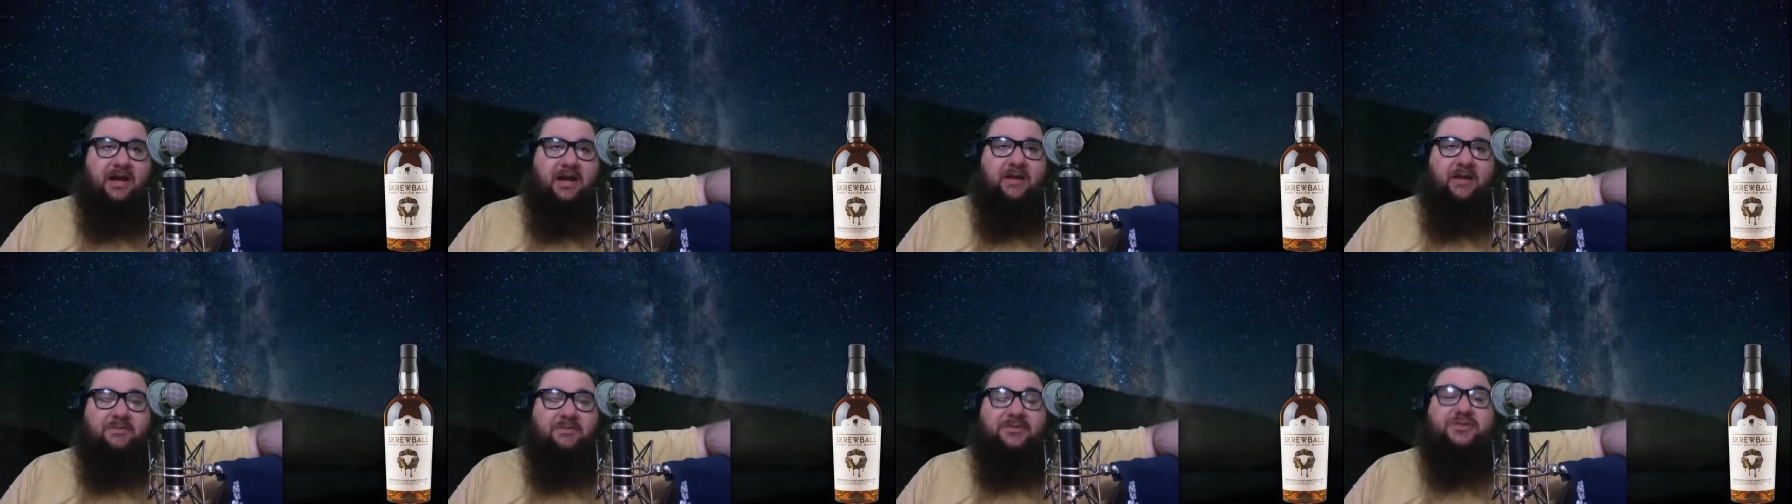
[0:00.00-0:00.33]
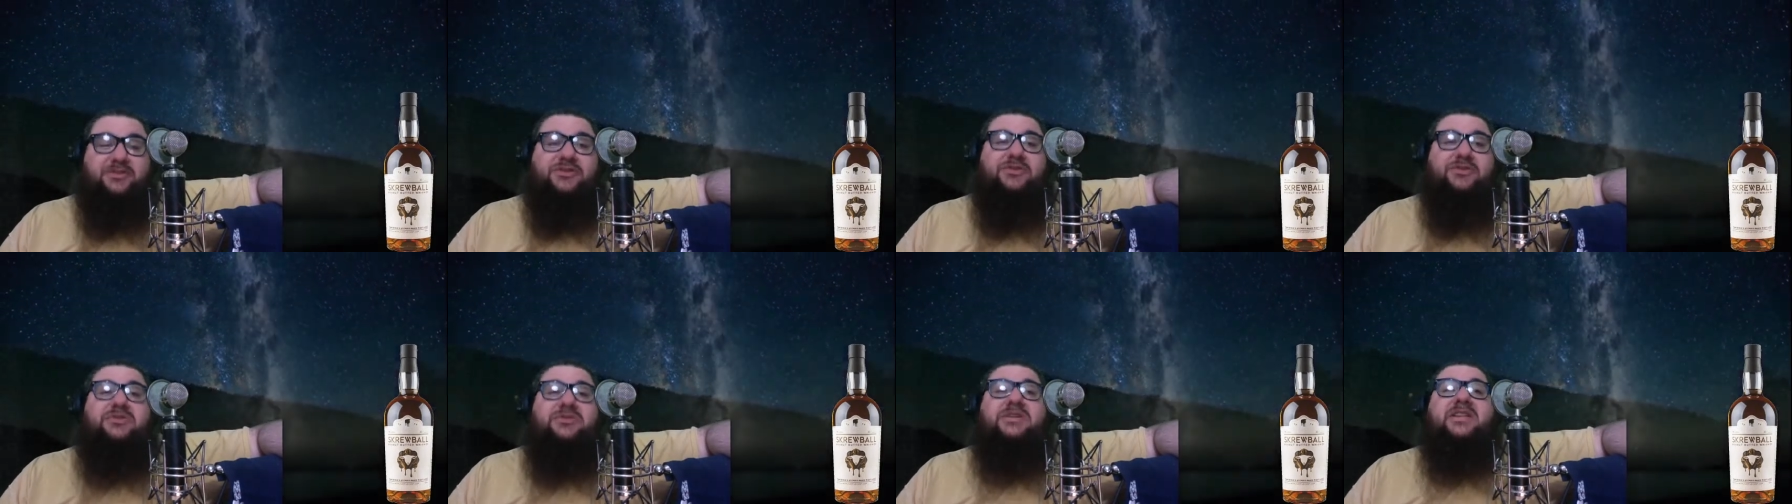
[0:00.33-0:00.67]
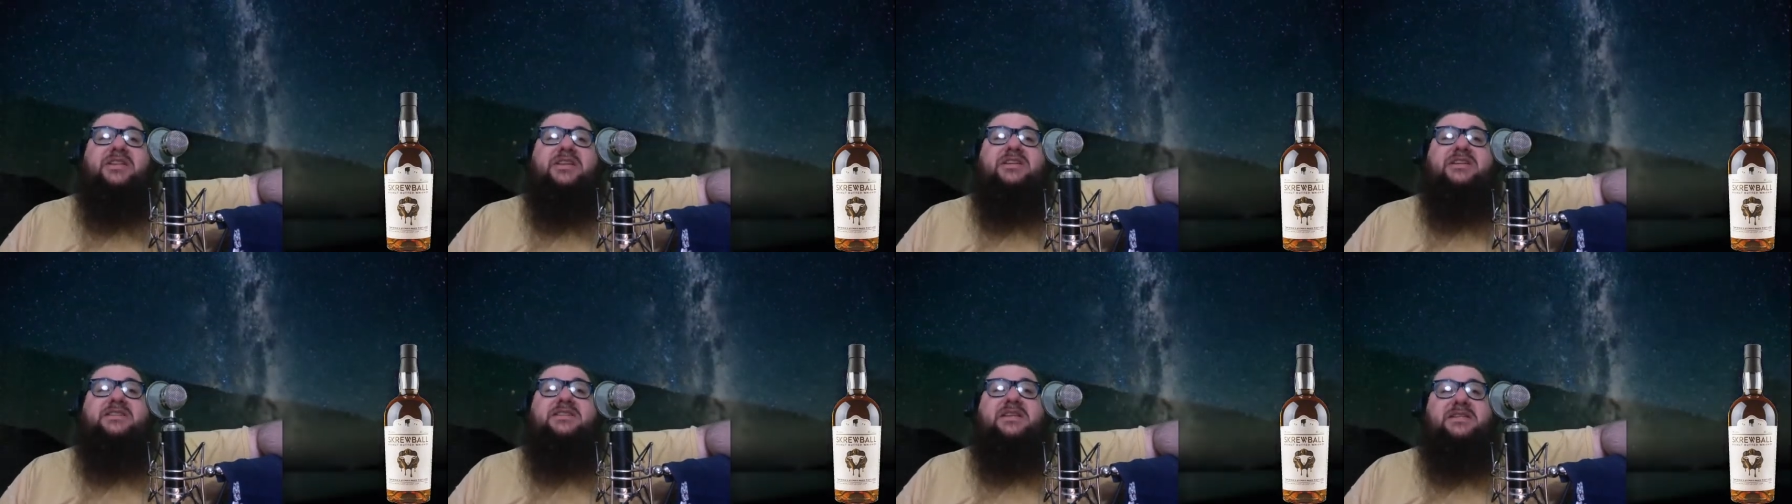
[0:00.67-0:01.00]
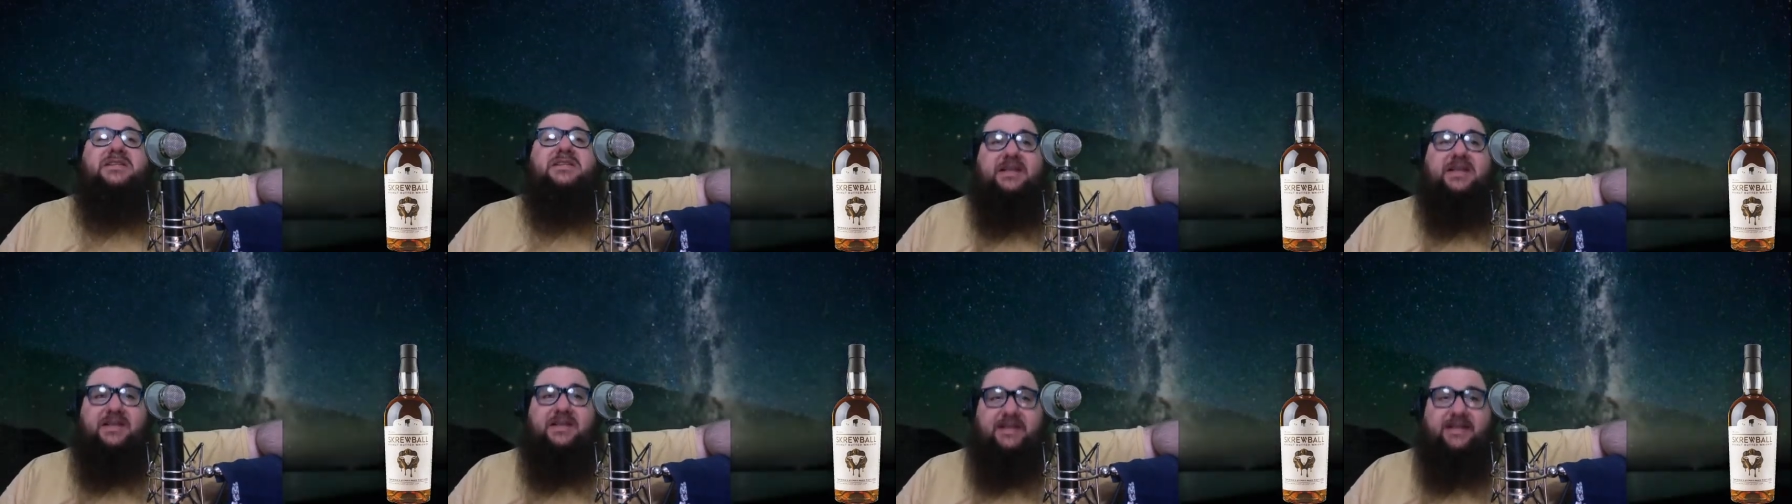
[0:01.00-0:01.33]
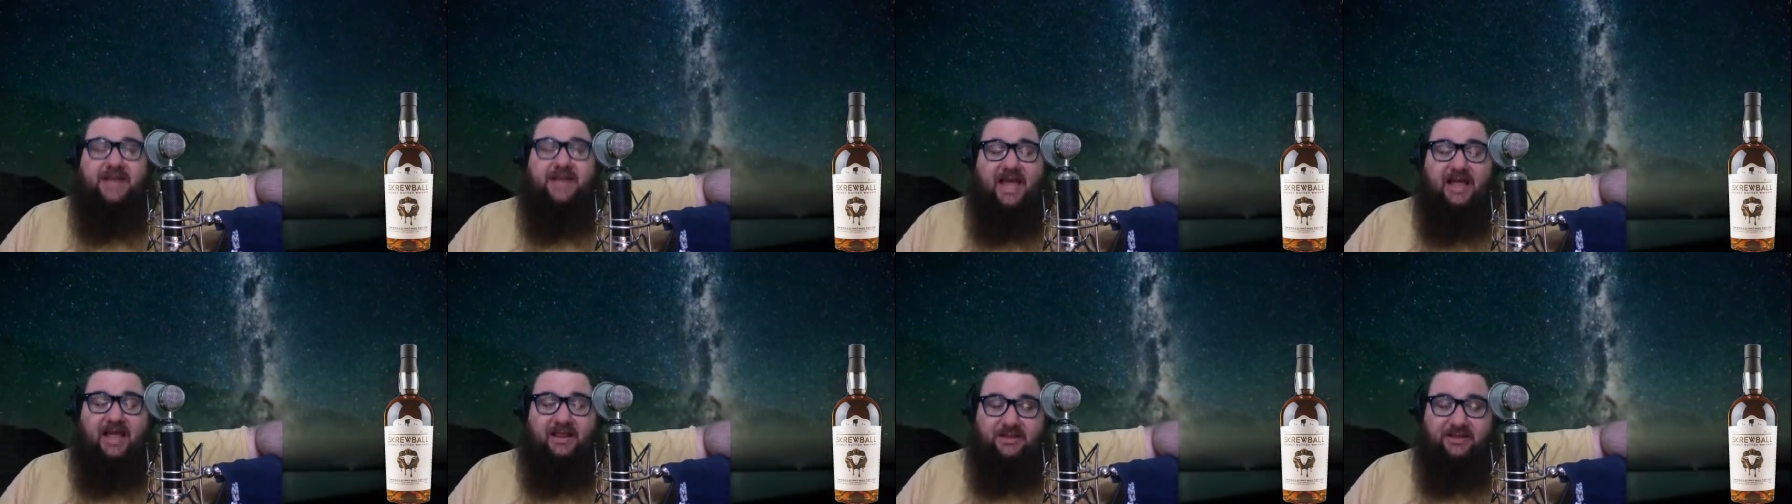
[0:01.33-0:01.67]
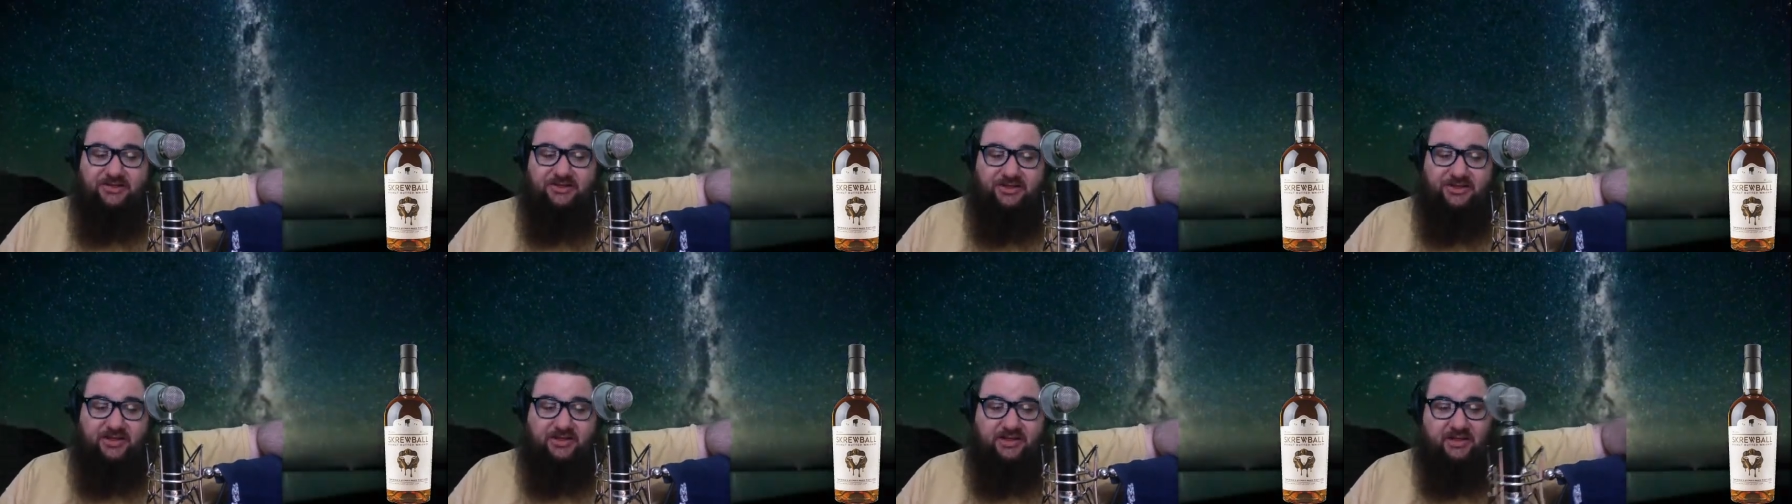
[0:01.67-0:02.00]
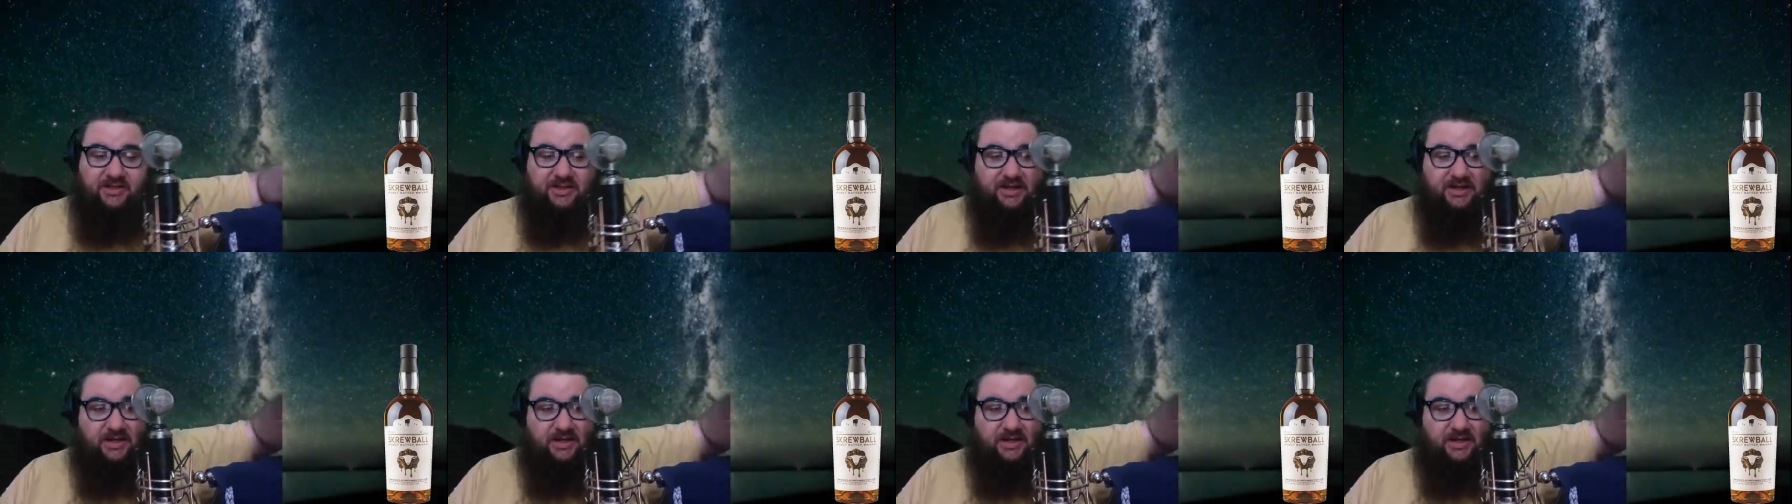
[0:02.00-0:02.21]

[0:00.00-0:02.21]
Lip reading: I'm just using this as an analogy.